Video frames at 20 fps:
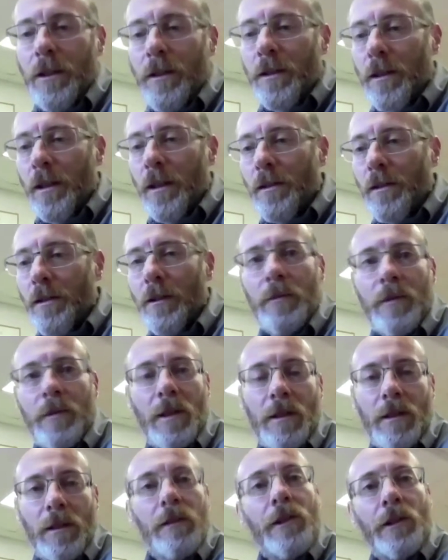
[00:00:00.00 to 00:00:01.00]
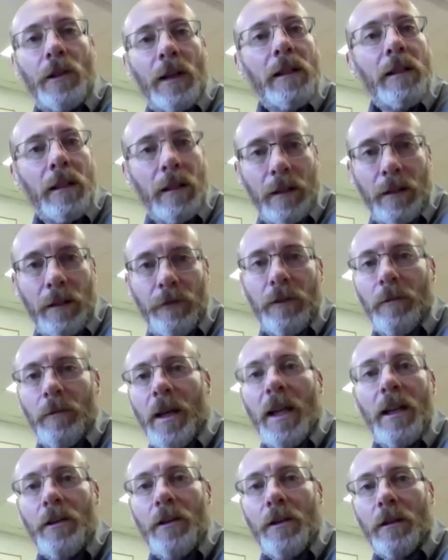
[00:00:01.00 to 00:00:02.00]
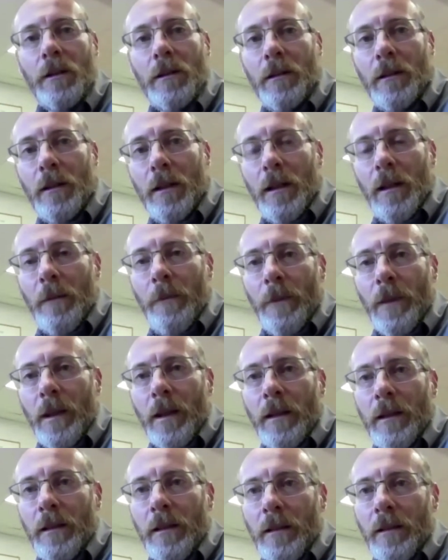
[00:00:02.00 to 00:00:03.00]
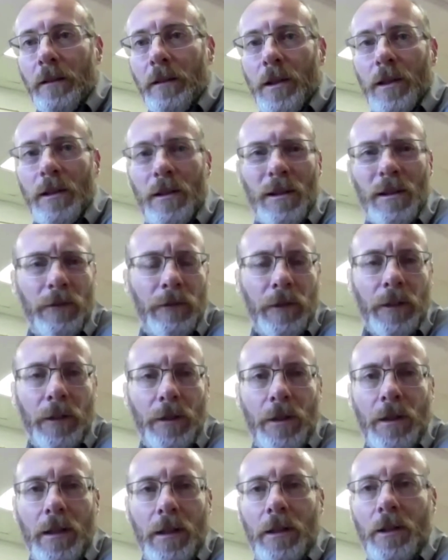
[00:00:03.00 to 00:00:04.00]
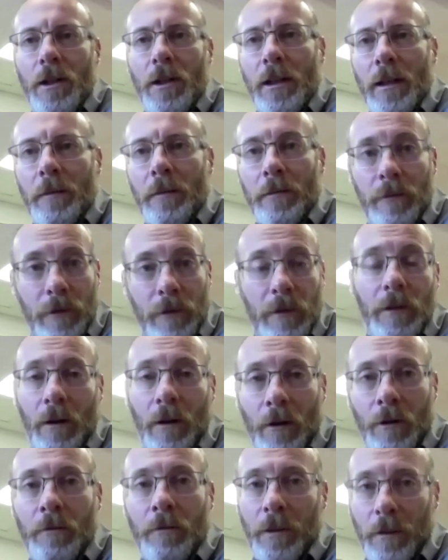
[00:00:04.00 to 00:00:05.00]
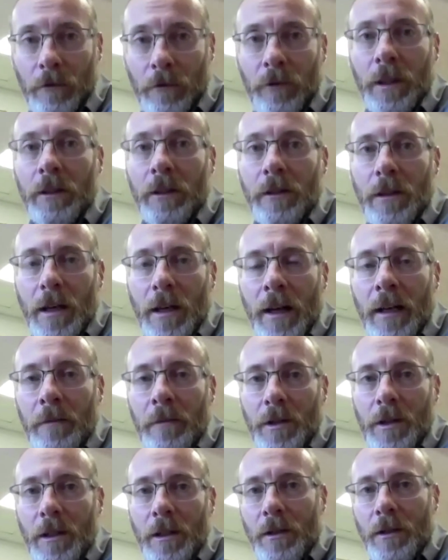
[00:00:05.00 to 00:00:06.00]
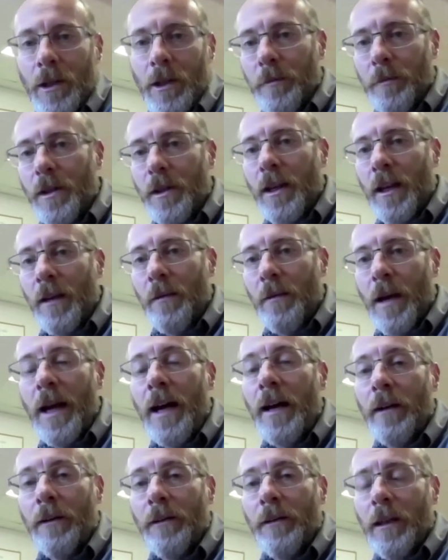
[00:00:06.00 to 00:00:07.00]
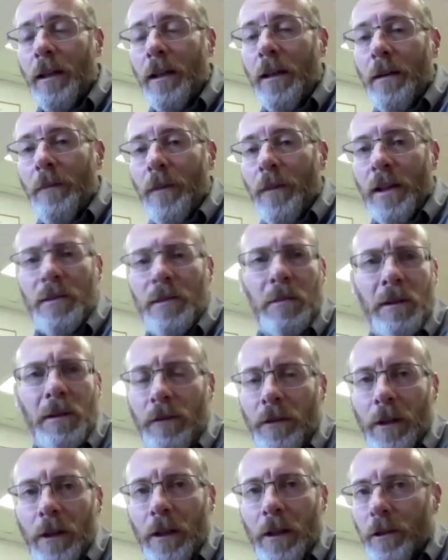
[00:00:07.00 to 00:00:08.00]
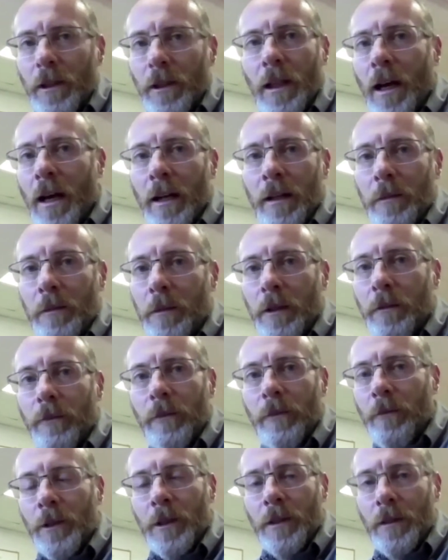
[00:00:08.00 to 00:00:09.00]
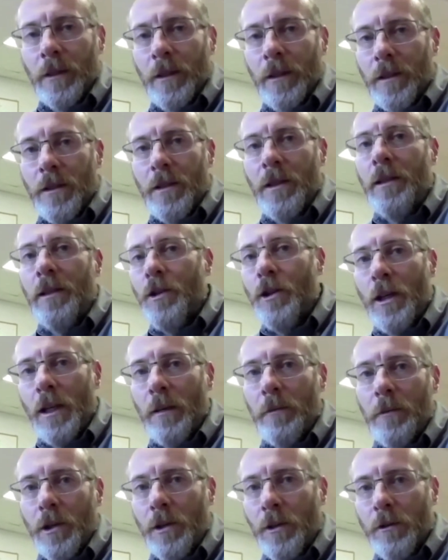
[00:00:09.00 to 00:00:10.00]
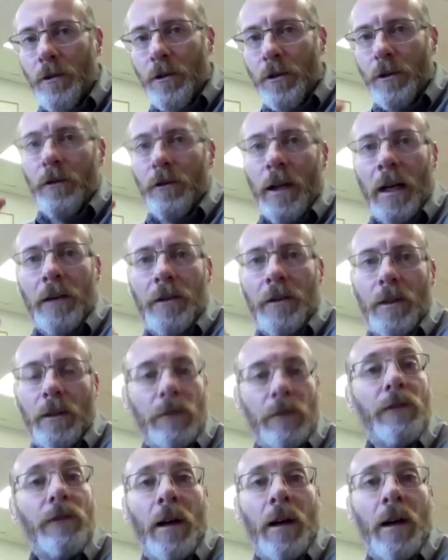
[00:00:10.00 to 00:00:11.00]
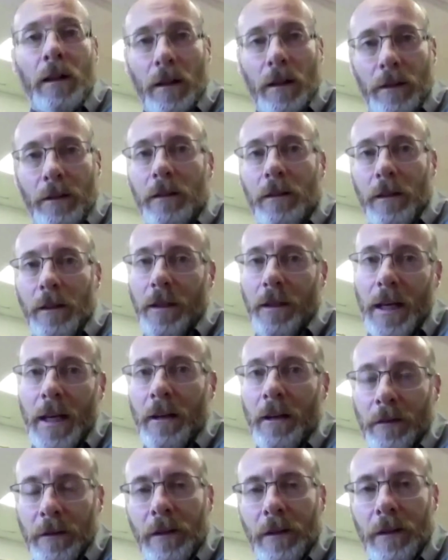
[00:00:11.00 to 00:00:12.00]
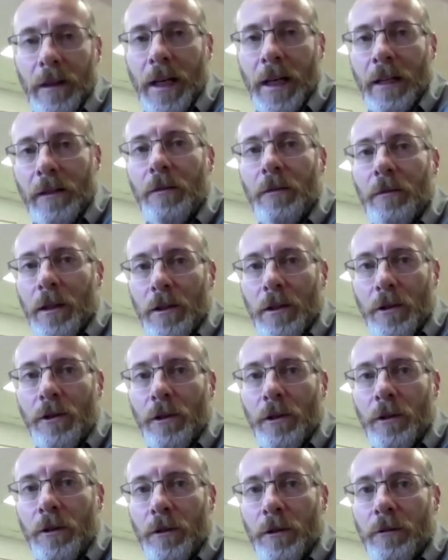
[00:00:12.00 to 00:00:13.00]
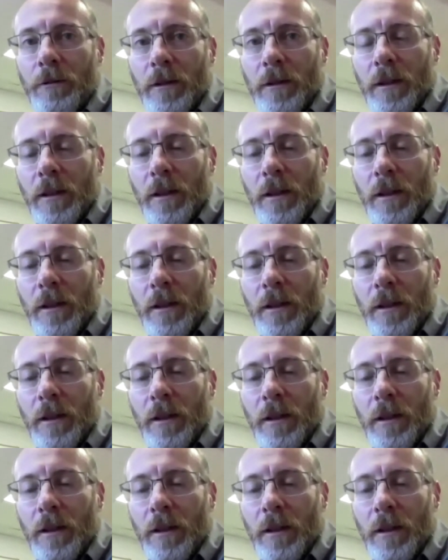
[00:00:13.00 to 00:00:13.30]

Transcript: with these systems is the trending information. And you know, since the first CGM home, you know, real-time CGMs came out, that's been very reliable. When a, a CGM shows you rising or falling, you can count on that to be true.